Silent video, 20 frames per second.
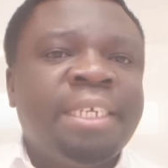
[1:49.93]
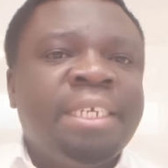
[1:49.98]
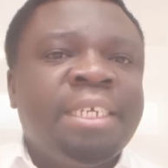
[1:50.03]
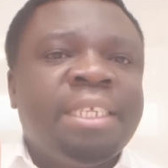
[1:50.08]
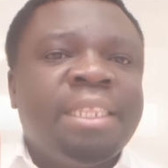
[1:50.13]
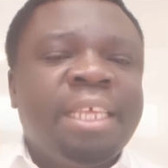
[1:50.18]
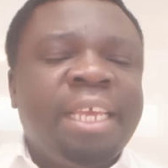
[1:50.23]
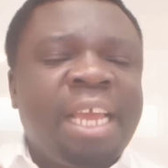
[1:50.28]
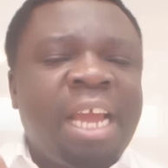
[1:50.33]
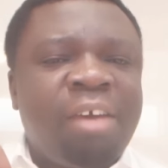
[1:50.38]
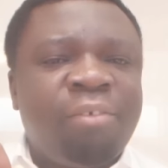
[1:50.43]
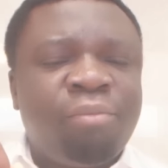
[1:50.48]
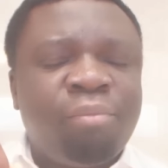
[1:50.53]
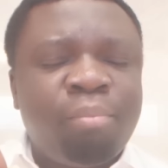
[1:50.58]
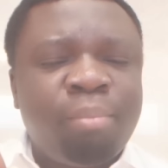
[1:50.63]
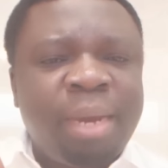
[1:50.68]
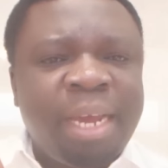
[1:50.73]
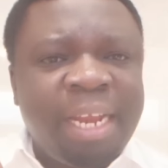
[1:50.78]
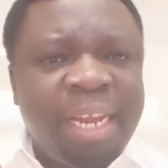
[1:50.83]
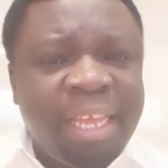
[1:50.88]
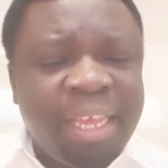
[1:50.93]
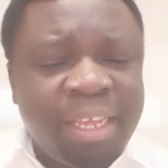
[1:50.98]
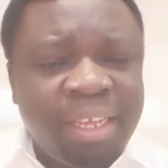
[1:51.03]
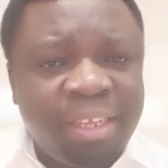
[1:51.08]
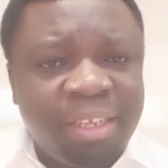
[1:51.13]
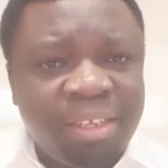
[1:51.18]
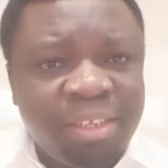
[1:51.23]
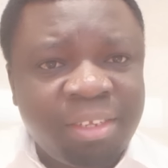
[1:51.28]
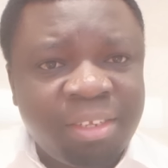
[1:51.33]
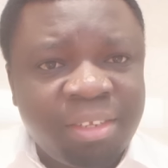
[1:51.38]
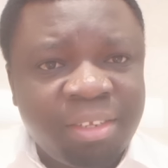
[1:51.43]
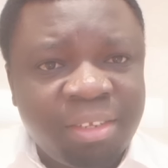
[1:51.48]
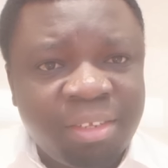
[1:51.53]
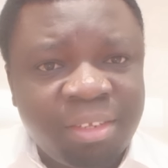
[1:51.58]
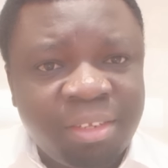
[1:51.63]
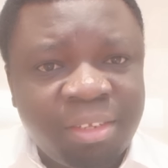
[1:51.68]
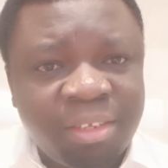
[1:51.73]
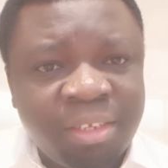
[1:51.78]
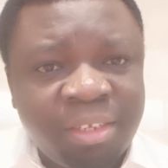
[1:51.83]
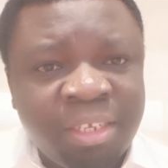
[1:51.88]
They have money.
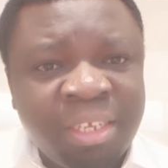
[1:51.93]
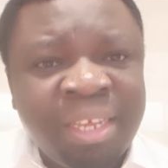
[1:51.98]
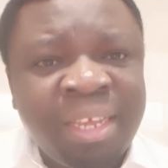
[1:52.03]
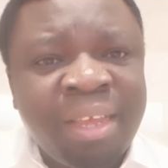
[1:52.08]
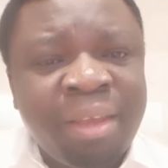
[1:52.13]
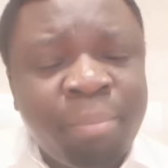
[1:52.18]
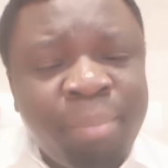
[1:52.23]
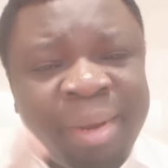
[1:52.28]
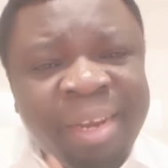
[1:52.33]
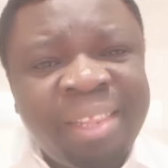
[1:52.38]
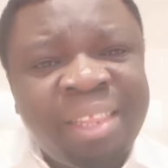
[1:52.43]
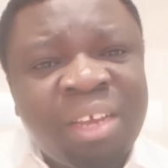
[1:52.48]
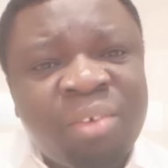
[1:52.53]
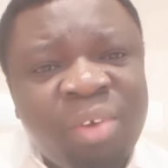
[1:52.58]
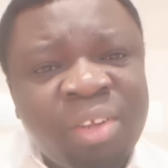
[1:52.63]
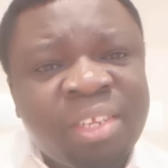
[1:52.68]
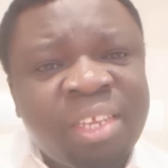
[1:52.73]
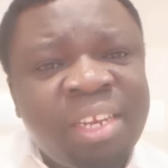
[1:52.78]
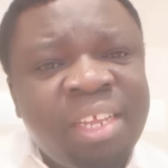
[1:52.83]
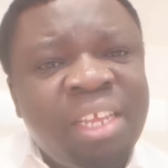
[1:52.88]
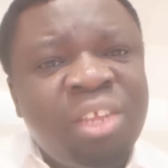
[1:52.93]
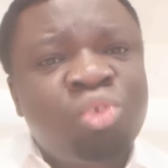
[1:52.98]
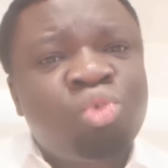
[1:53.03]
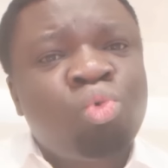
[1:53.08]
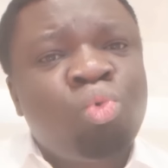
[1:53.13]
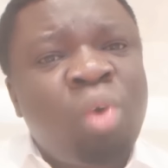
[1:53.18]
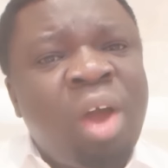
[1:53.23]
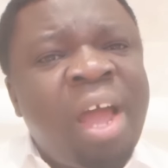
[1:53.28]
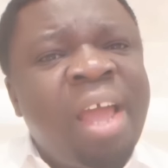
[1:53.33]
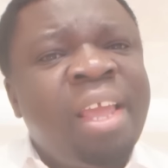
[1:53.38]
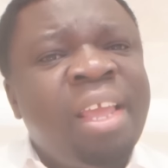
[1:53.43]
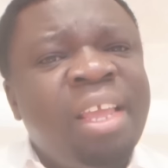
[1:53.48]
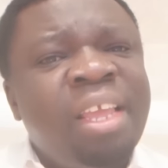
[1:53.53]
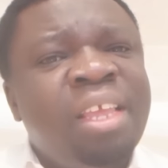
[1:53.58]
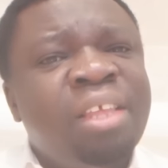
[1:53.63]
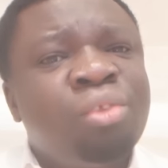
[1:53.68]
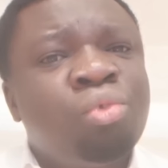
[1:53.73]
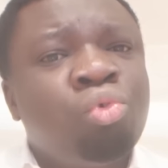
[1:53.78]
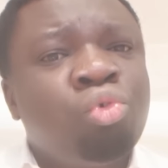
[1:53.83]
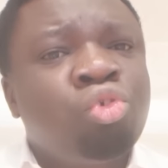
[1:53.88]
But the question is, why
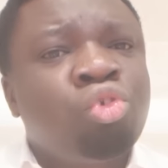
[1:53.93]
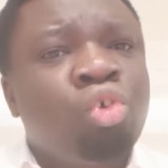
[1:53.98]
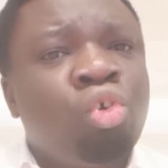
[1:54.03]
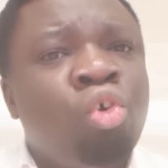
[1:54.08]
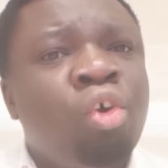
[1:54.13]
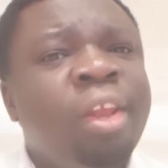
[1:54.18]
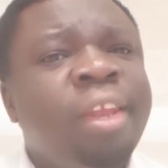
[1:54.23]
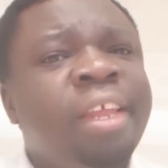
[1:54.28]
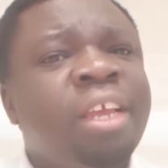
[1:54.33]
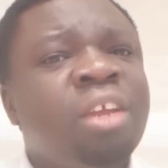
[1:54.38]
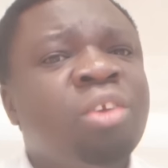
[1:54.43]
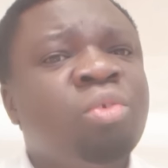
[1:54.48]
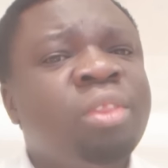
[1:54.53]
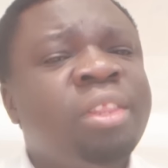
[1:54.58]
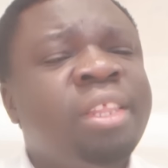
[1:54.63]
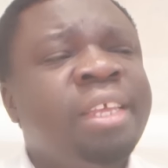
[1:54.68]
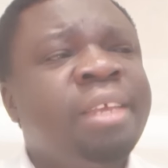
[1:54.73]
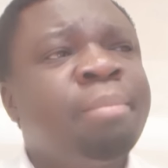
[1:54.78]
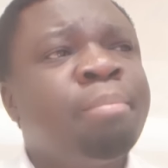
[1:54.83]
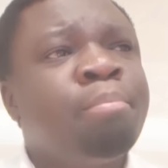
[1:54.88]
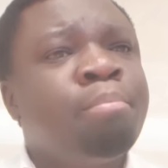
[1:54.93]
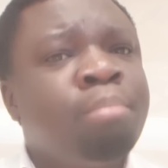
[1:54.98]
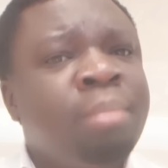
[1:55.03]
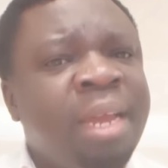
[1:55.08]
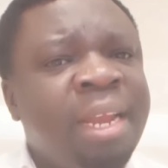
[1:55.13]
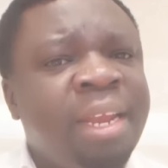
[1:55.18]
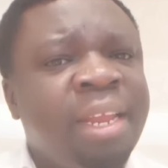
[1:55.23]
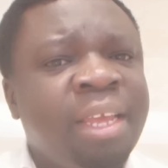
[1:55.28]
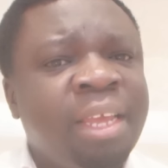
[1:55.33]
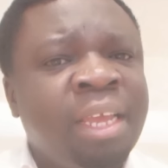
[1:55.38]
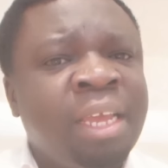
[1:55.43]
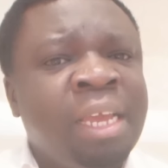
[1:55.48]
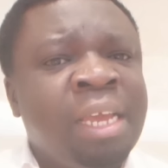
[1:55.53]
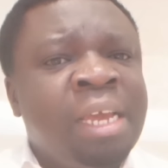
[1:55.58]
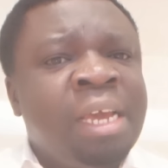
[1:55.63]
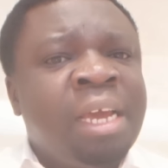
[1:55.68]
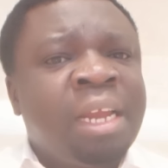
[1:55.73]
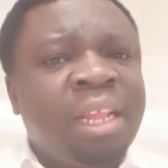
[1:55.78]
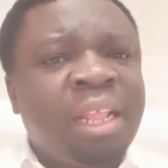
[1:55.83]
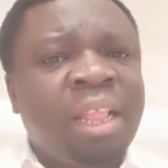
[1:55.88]
is Ruto holding to the money
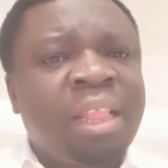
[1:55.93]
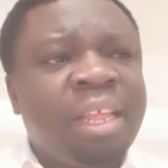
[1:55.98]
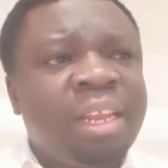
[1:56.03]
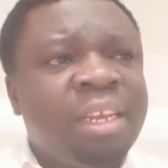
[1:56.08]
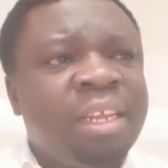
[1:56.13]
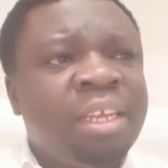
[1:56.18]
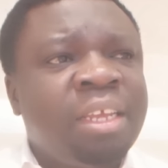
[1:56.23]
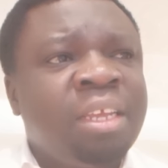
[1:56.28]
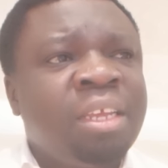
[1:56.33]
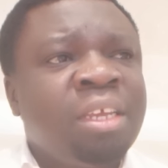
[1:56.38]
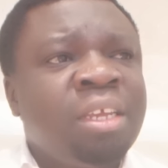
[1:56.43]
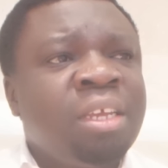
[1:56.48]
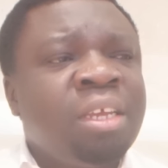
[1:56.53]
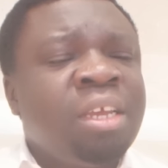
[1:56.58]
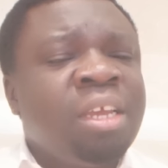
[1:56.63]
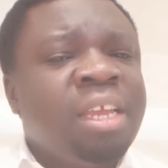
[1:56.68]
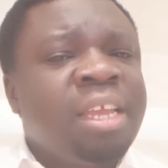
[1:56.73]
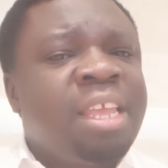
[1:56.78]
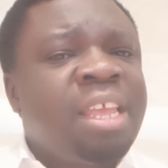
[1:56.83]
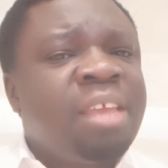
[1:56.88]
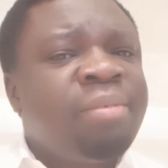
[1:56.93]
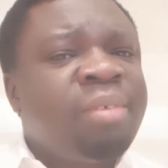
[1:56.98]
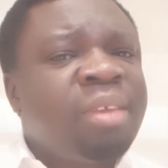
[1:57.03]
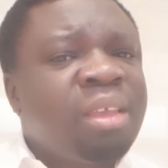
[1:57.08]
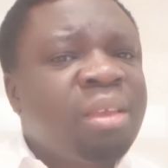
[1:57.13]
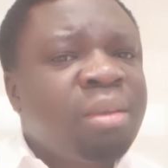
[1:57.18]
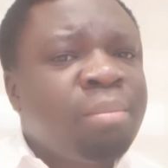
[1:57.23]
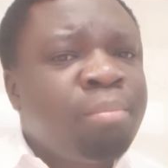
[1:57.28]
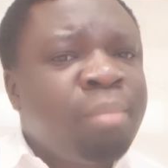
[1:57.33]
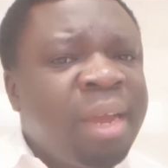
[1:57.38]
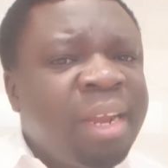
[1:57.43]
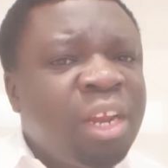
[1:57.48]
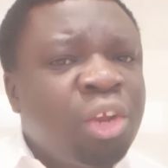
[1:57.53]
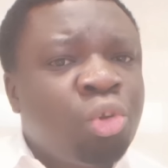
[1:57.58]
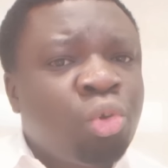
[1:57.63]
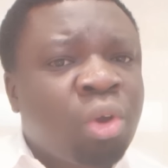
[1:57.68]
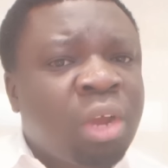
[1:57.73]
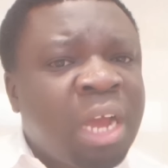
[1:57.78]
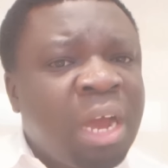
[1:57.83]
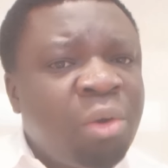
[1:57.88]
rather than giving money
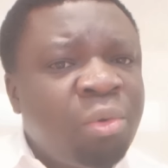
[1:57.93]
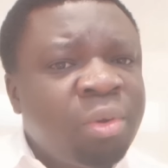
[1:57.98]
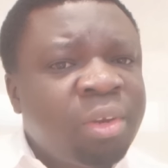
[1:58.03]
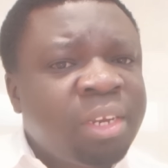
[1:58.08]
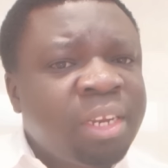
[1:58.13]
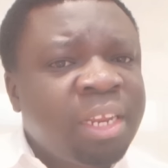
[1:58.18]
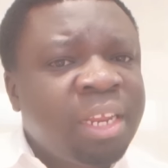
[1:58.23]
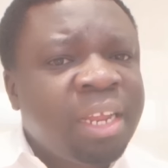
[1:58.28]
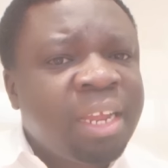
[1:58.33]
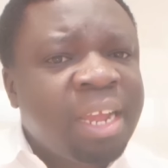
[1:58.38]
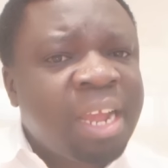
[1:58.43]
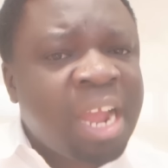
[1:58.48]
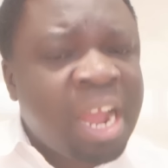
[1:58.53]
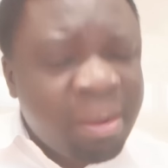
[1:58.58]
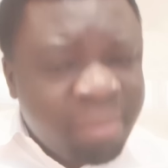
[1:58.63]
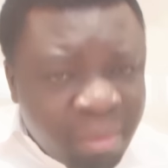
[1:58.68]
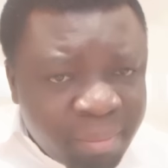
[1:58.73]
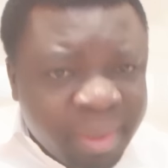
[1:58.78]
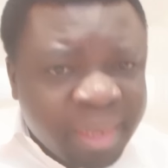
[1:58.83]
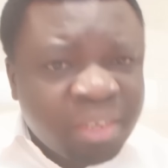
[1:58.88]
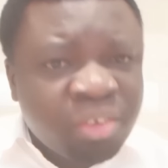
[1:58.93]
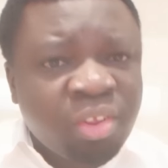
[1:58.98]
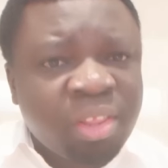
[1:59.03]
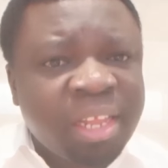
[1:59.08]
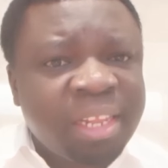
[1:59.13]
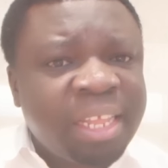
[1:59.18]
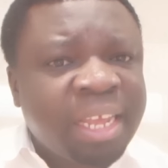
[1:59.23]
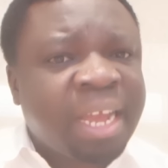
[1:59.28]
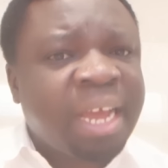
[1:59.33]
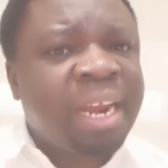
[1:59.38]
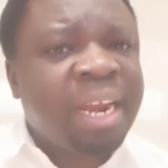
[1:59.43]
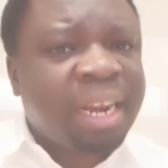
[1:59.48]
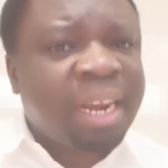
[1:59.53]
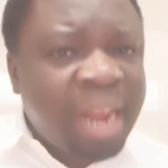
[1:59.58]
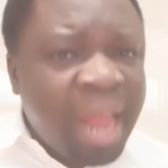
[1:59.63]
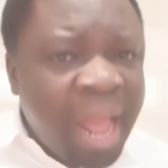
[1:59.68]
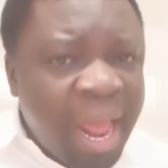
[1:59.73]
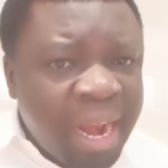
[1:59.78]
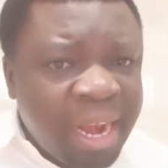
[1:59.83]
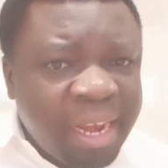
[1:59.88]
to county government so that they can
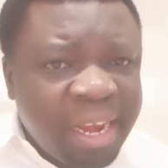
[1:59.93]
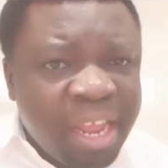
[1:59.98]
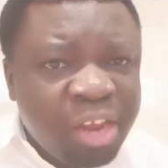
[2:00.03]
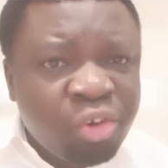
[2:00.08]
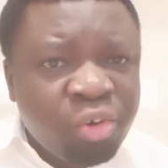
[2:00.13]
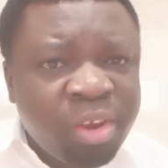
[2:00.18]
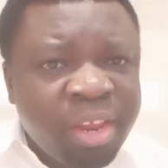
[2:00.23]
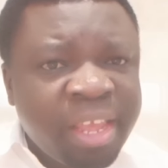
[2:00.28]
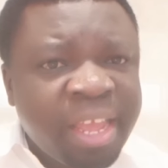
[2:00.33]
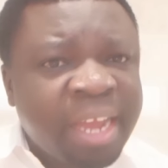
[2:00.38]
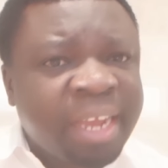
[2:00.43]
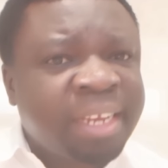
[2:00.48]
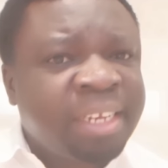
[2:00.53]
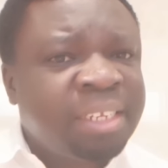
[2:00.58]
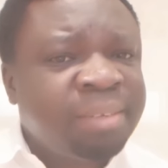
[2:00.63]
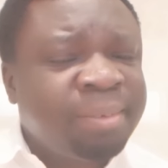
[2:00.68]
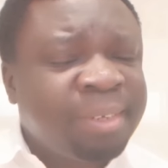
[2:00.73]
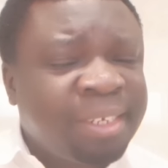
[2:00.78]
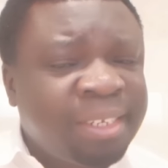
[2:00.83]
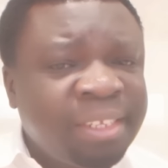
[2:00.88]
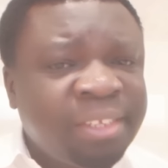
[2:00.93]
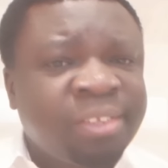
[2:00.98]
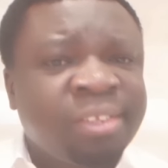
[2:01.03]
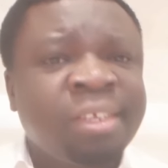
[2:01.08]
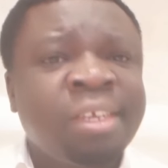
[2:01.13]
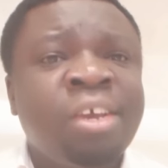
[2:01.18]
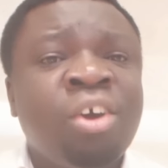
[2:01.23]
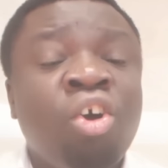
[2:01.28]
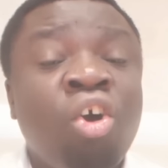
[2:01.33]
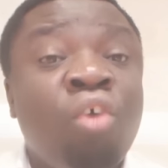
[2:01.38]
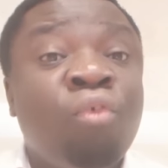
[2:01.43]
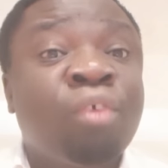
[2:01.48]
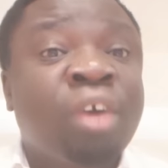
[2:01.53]
run day-to-day activities of